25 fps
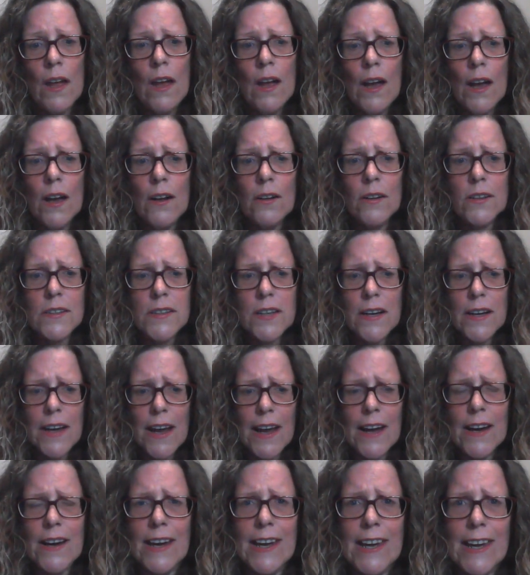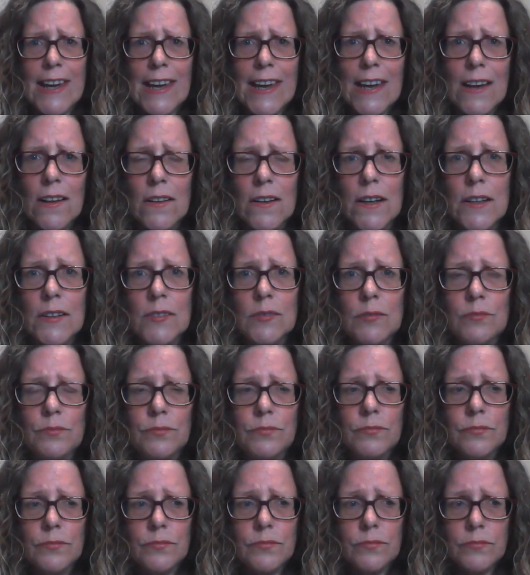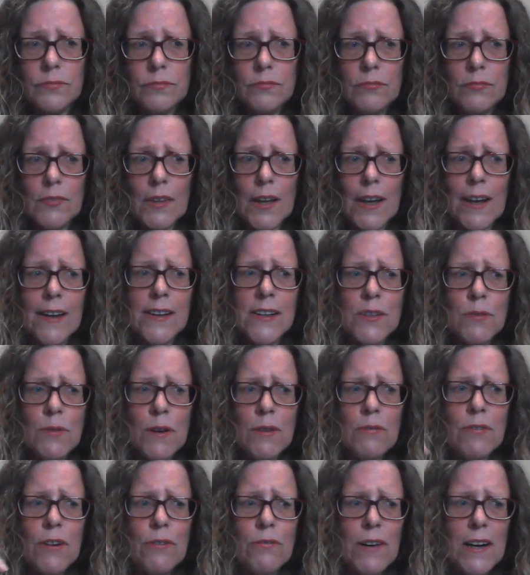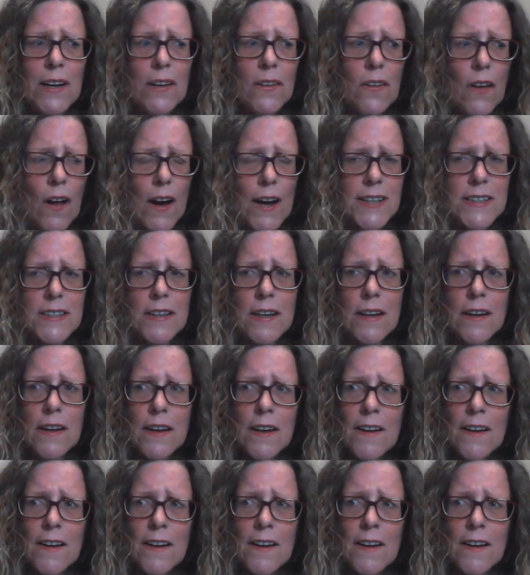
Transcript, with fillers: And I'll tell you how to heal it. It's when we realize